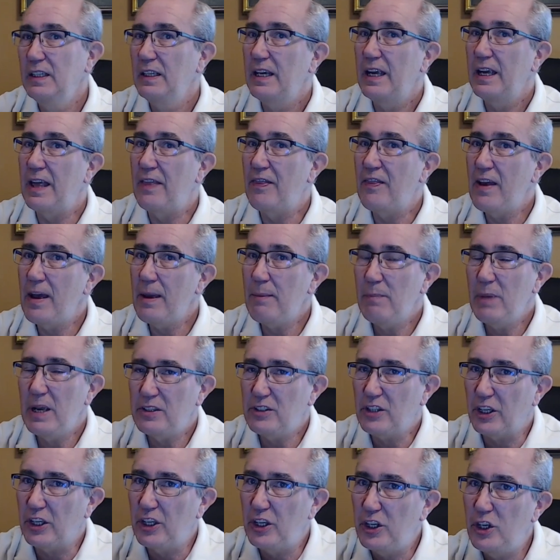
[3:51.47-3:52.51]
and that makes
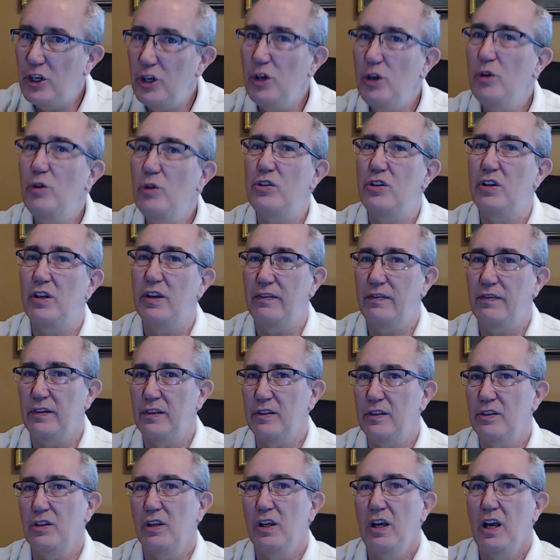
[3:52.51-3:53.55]
a huge
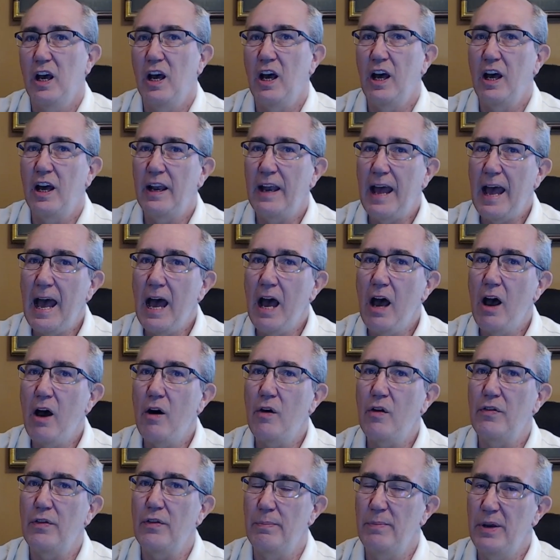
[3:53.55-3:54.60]
difference on
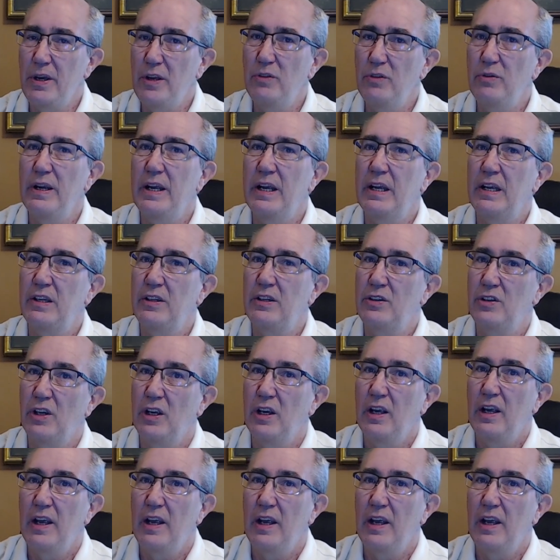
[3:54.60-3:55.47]
how the mid-range